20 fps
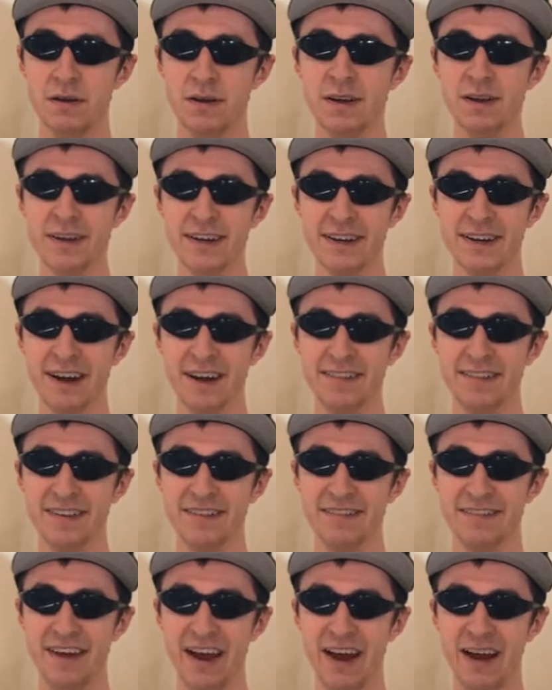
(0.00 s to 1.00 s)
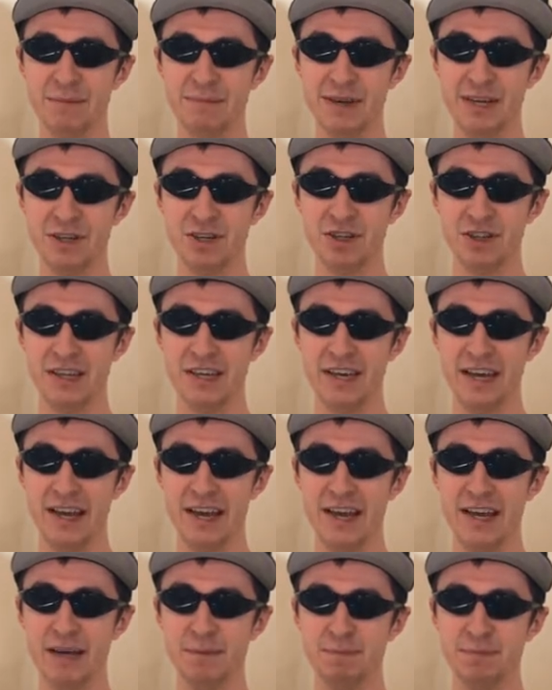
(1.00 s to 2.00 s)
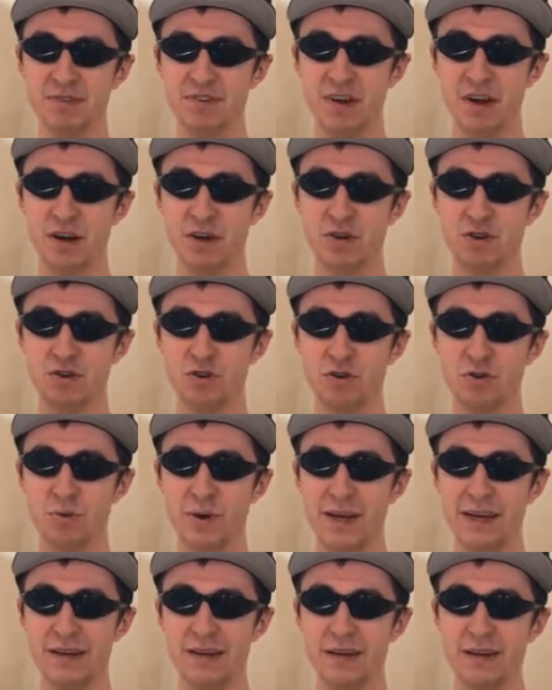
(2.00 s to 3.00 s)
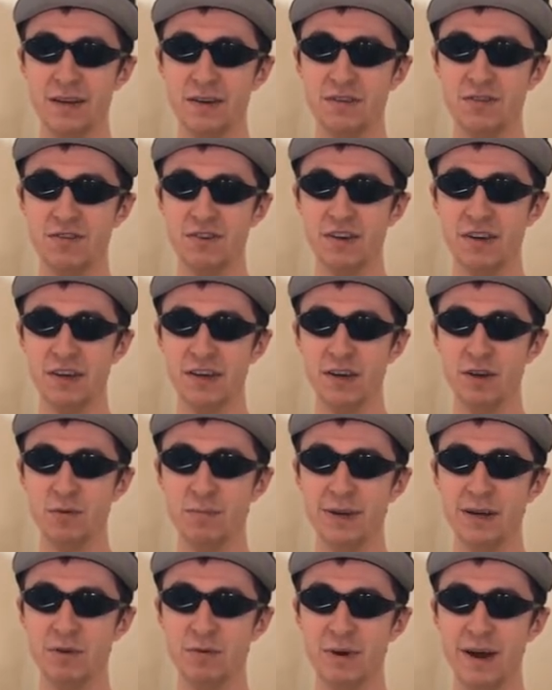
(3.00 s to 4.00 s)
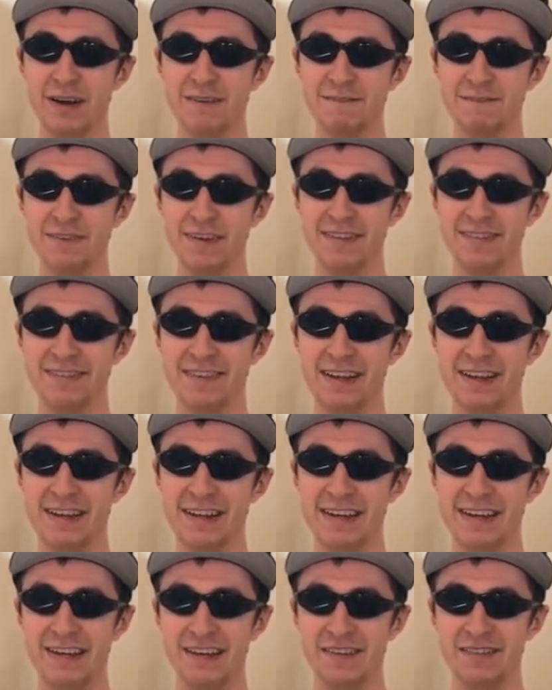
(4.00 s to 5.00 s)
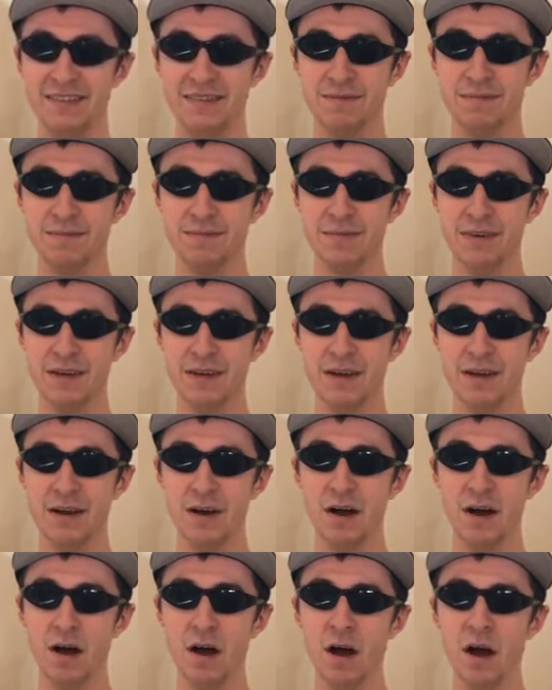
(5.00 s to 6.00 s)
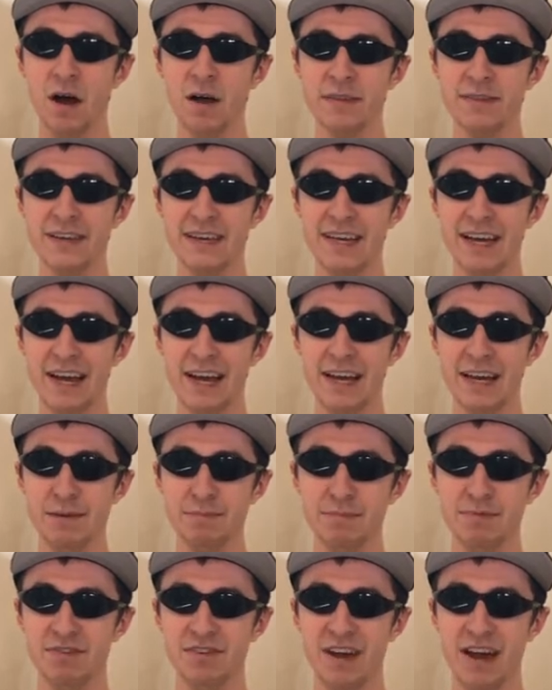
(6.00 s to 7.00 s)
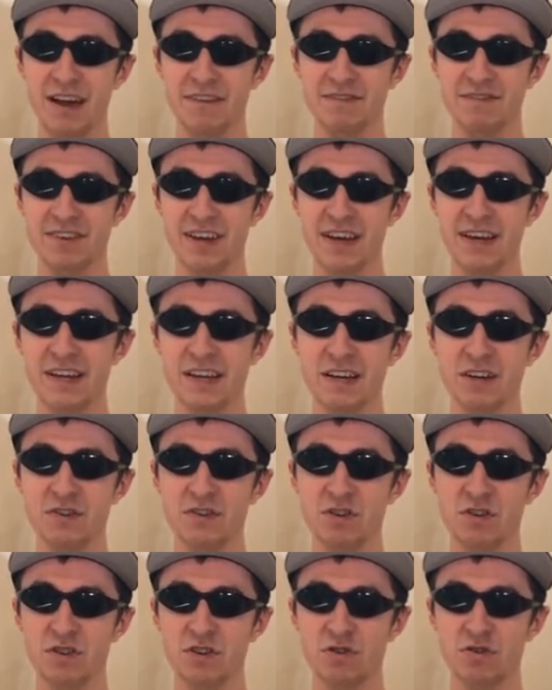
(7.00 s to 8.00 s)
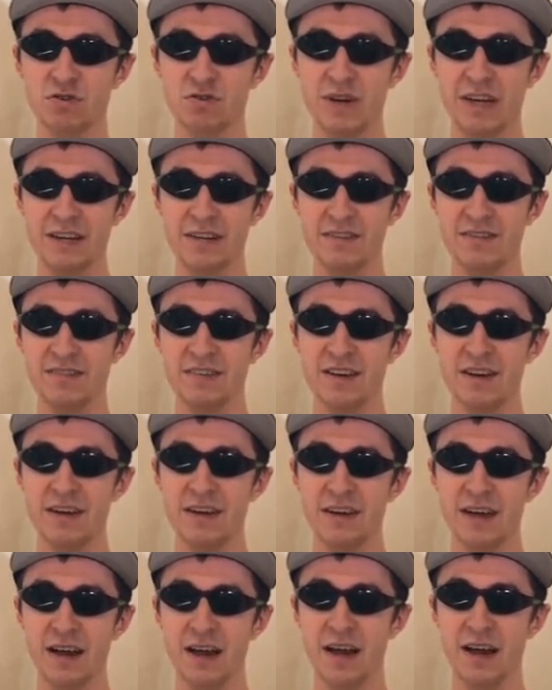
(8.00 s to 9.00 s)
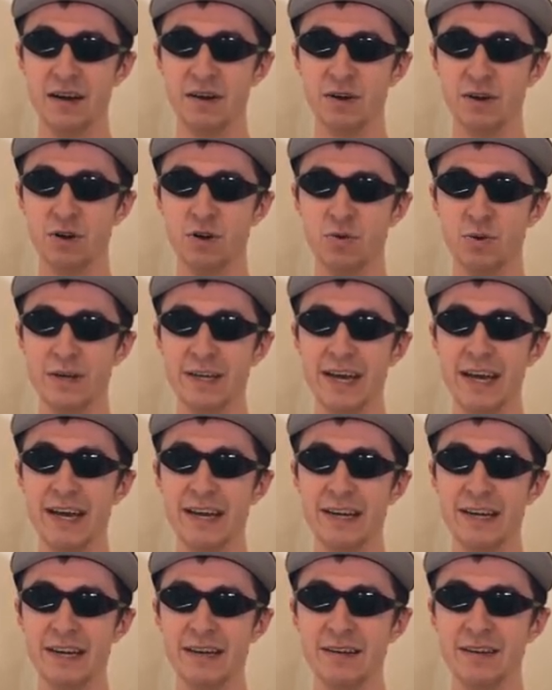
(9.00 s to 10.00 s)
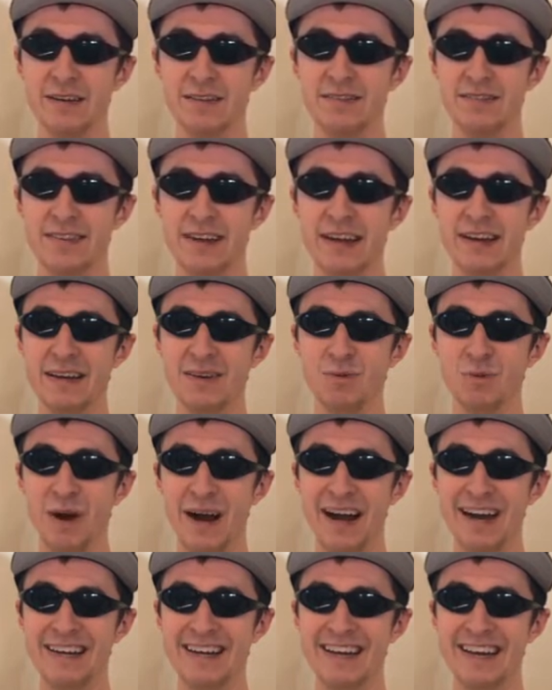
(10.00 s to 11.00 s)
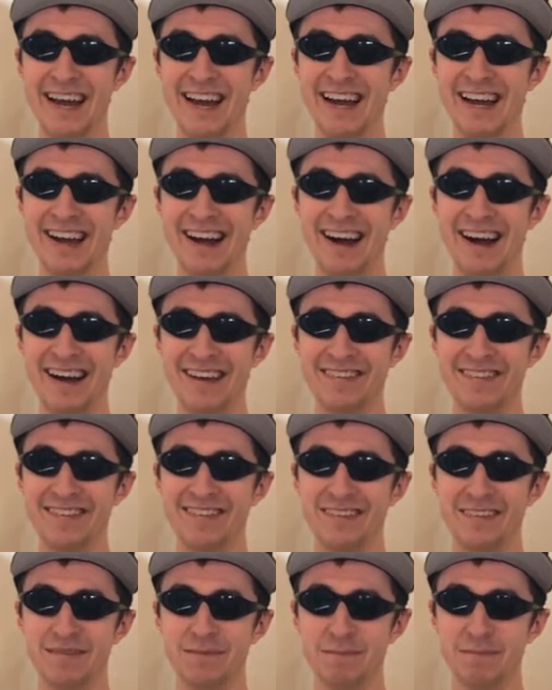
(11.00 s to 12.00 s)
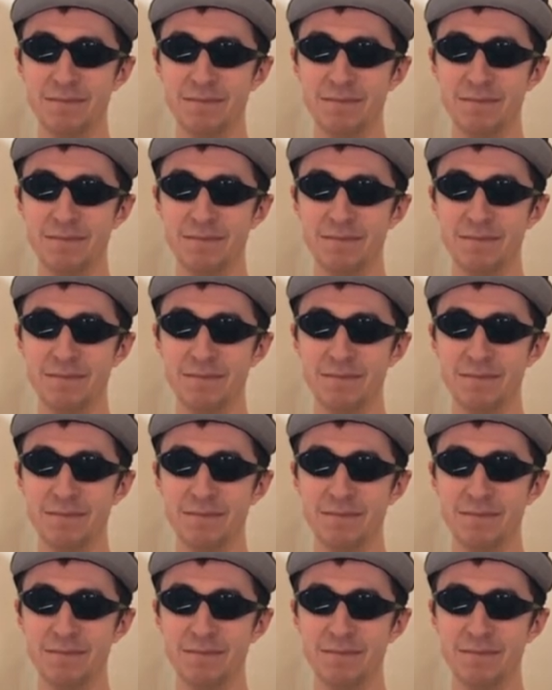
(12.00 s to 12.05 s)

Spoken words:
Look at all the damage the apes are doing to human-run facilities. All the apes have taken to the streets and are creating citywide chaos.